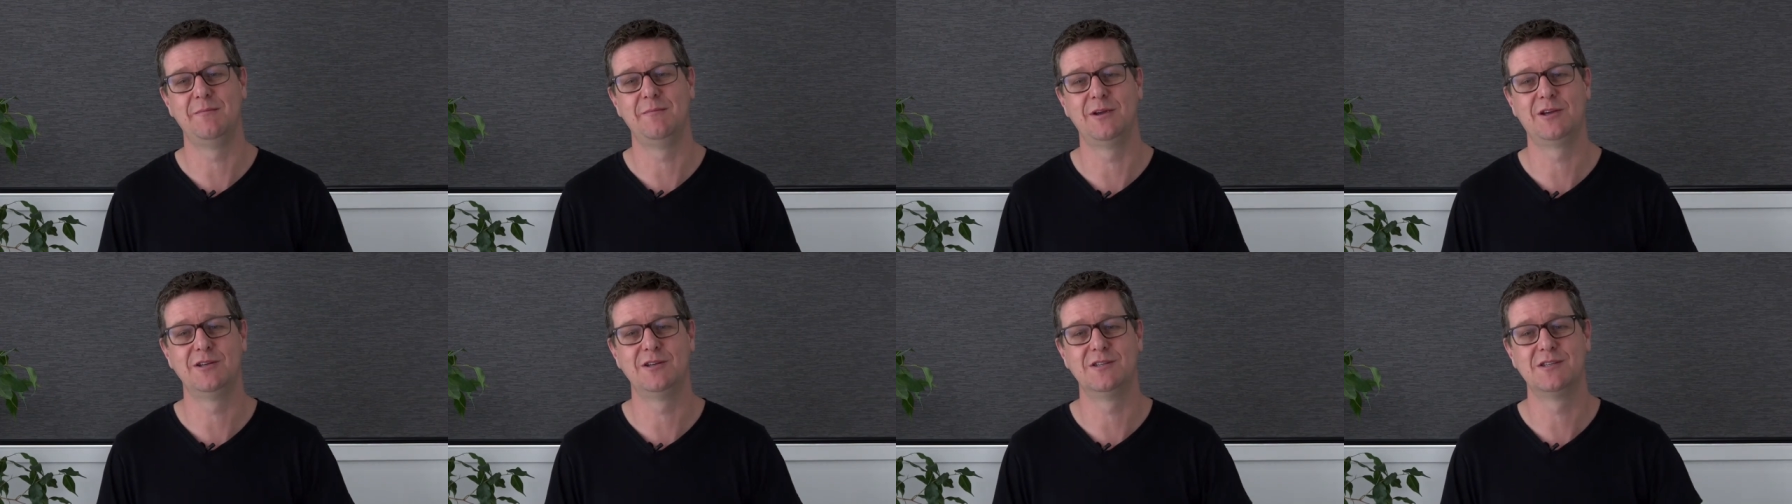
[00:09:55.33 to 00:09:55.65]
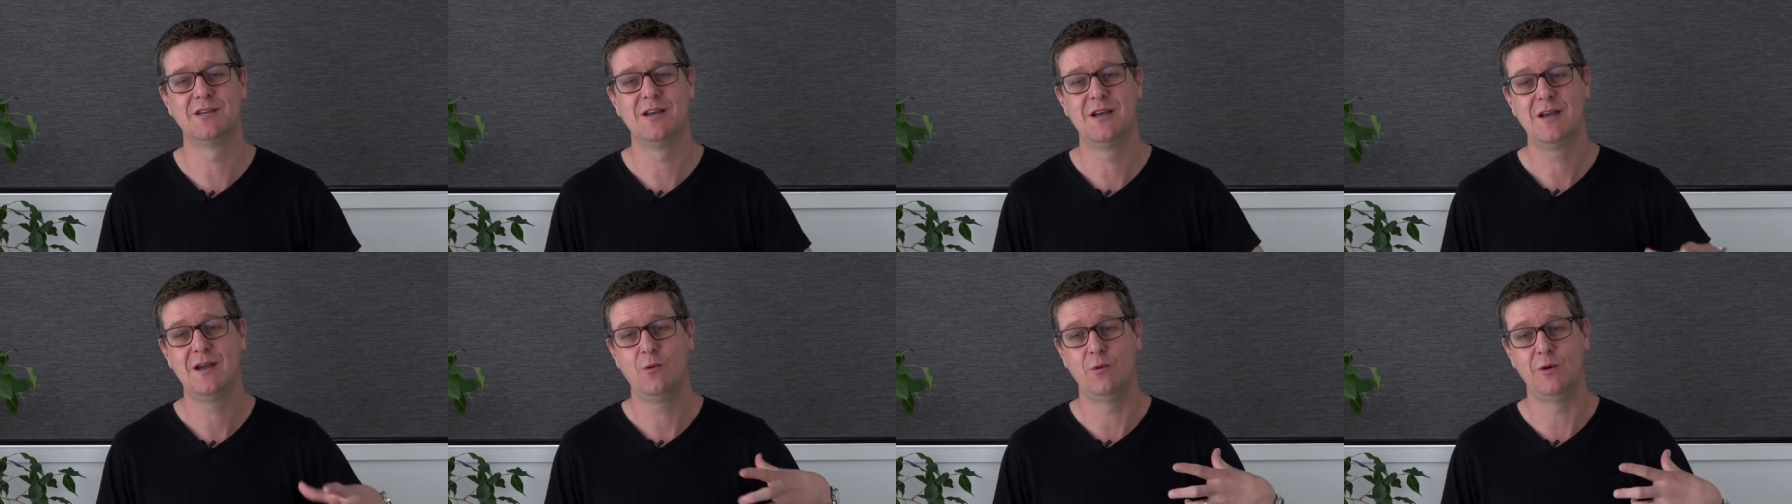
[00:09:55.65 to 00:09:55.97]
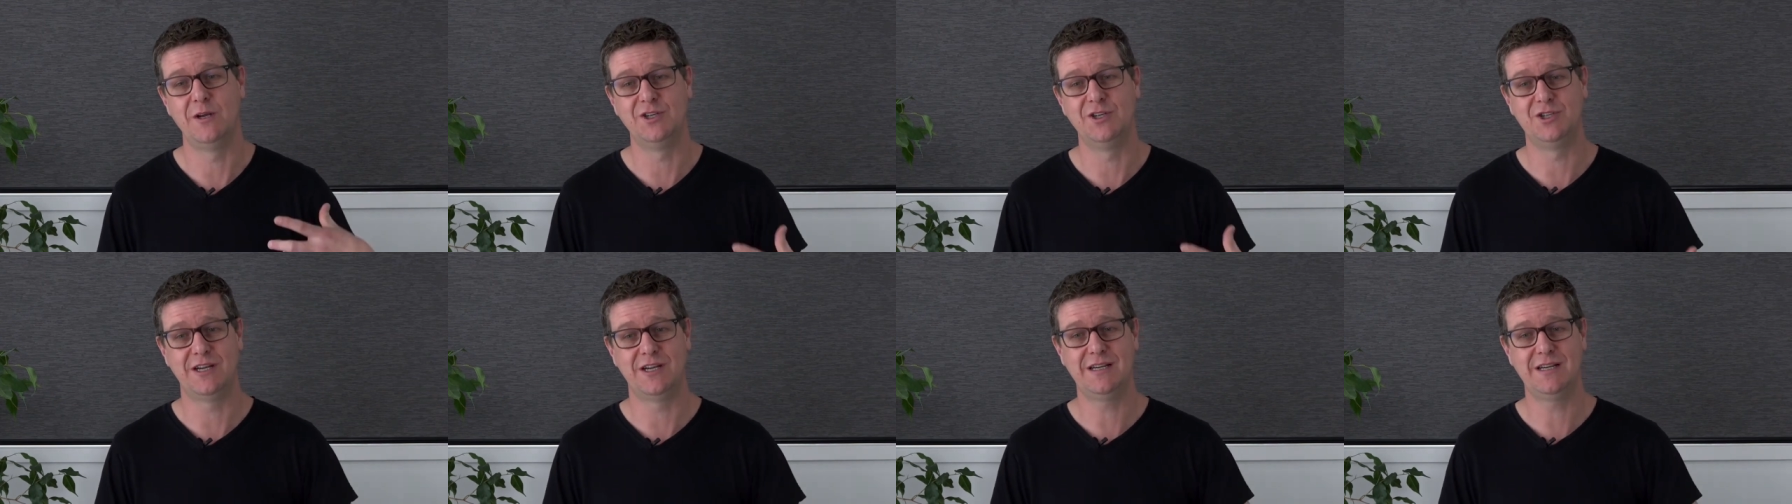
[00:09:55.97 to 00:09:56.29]
because
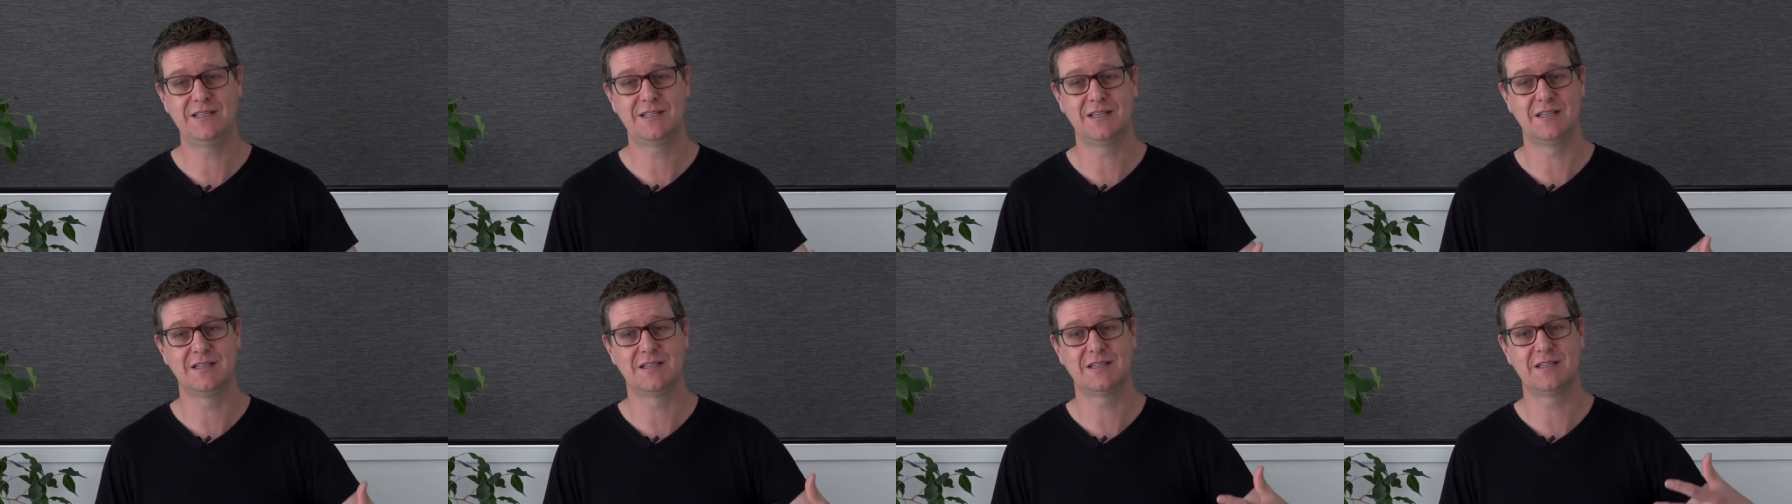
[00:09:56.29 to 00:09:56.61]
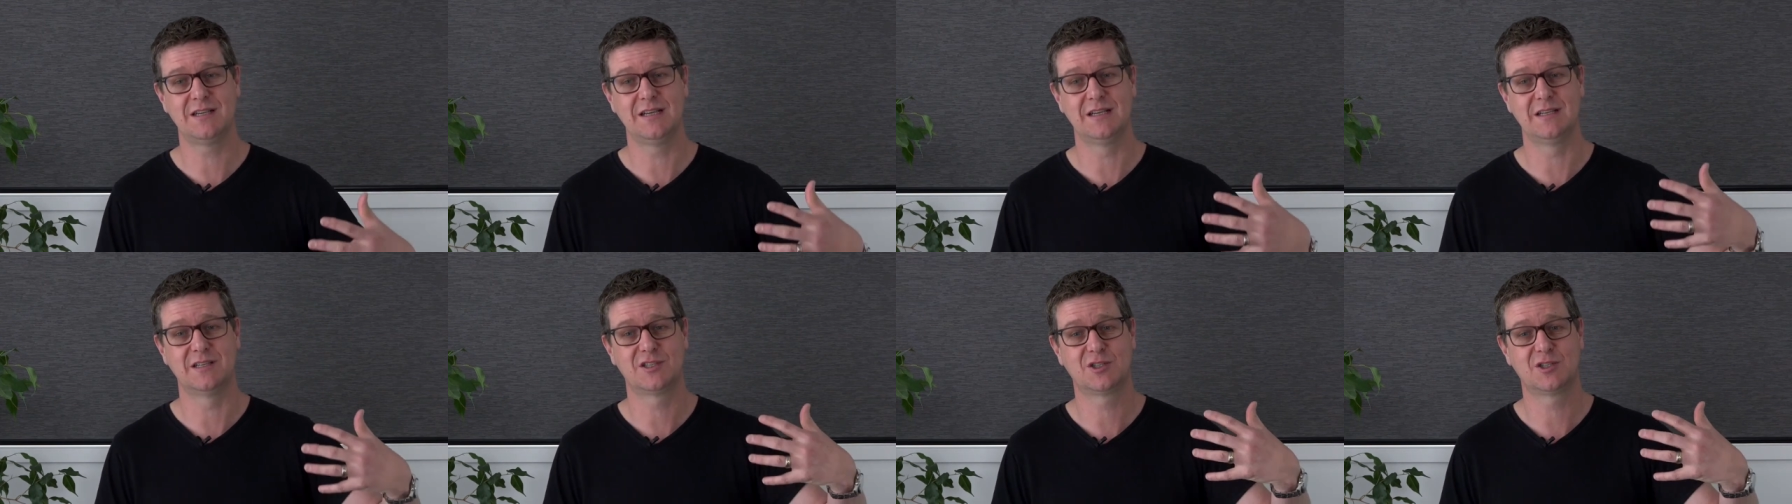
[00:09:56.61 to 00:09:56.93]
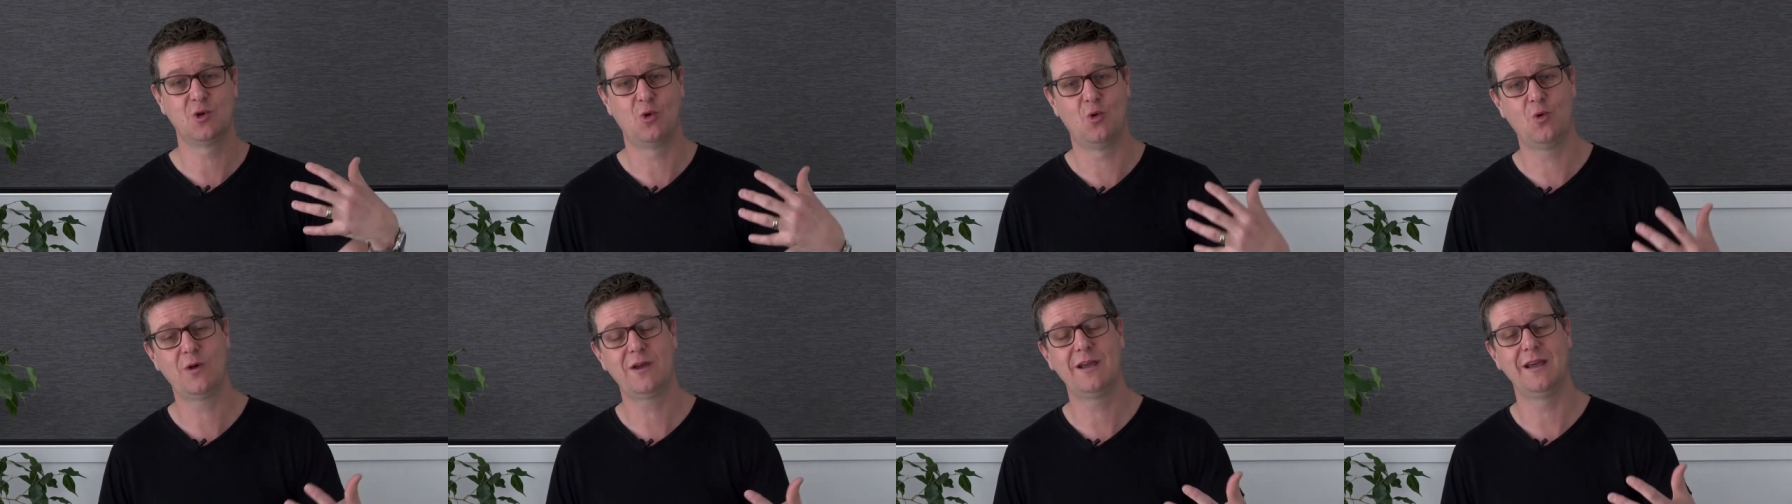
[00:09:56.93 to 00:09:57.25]
when Jesus is
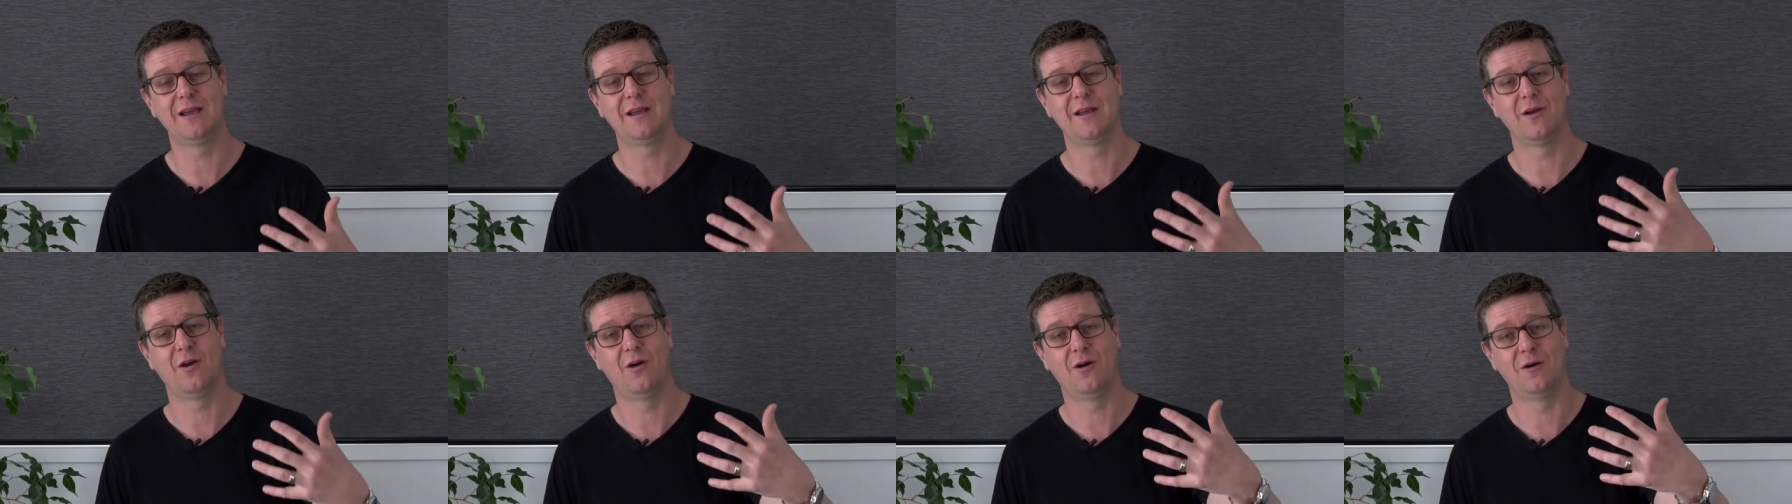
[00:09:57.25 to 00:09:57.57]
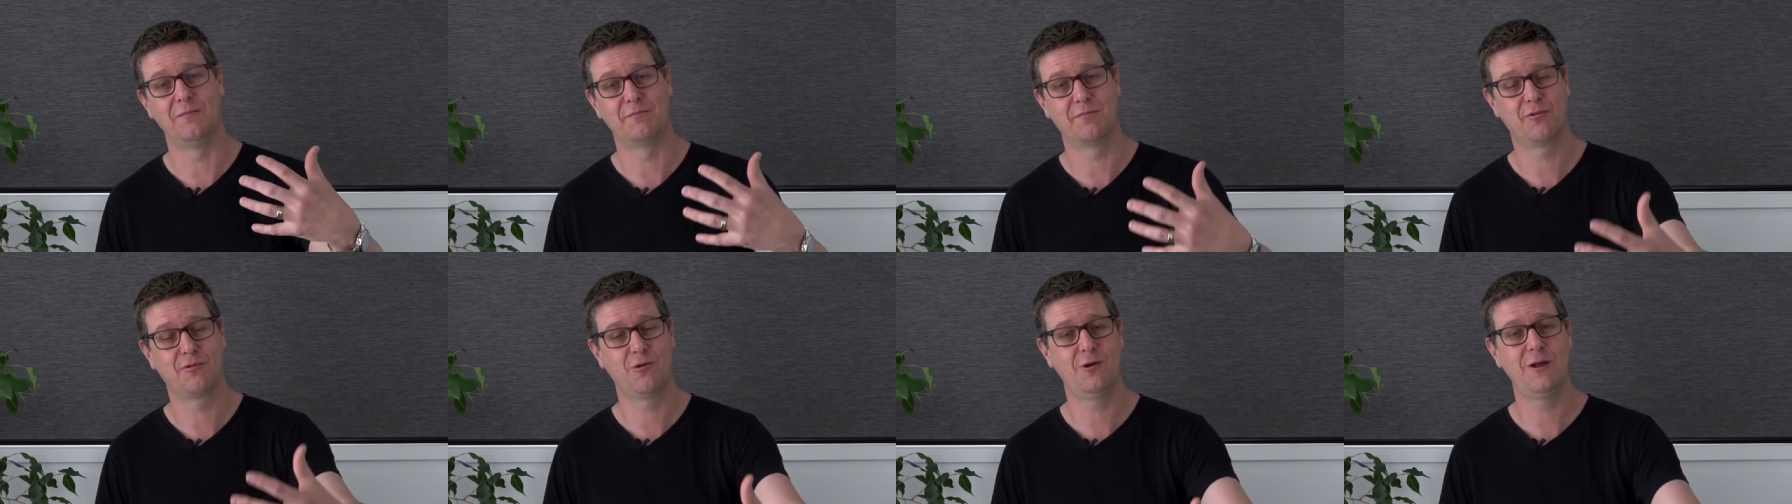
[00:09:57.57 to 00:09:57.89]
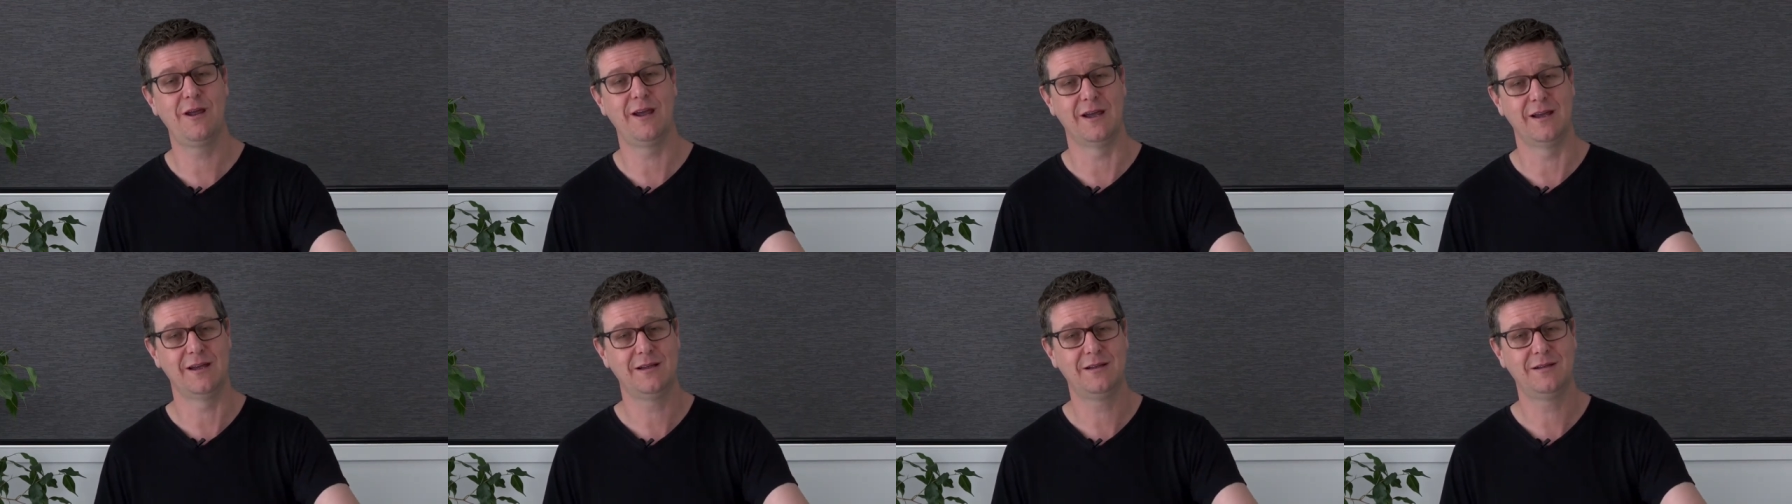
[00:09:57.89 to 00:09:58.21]
talking on
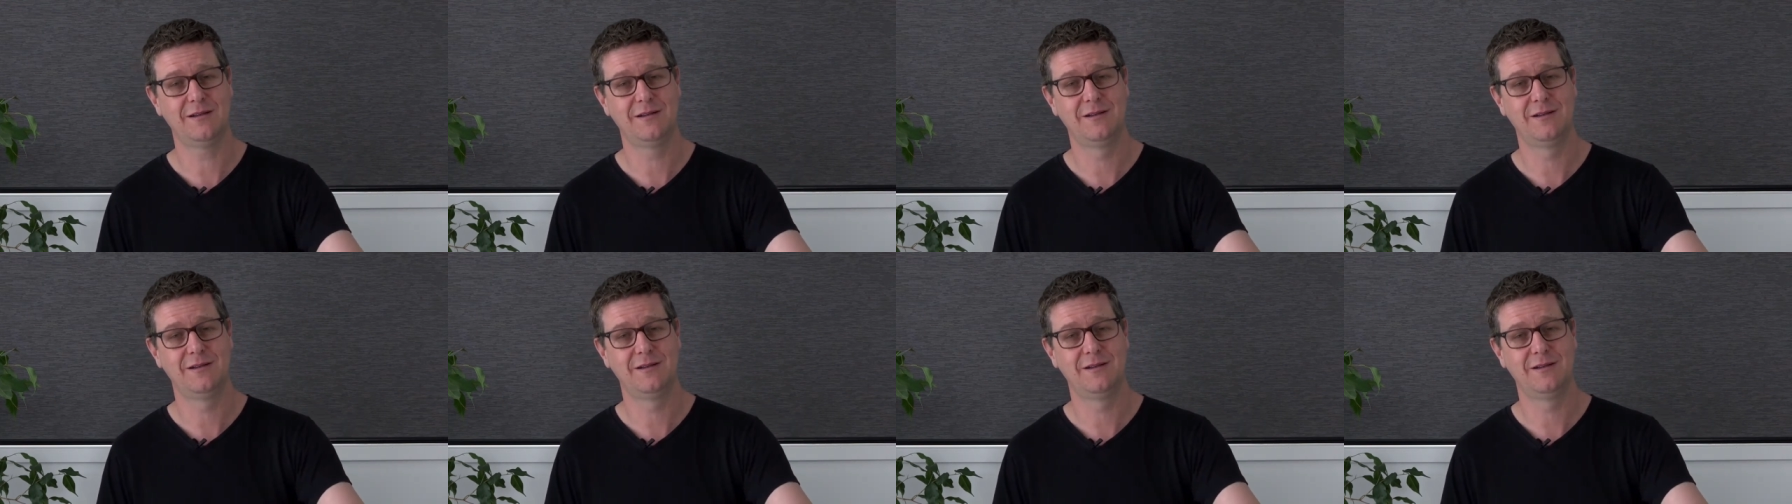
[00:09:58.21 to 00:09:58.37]
prayer,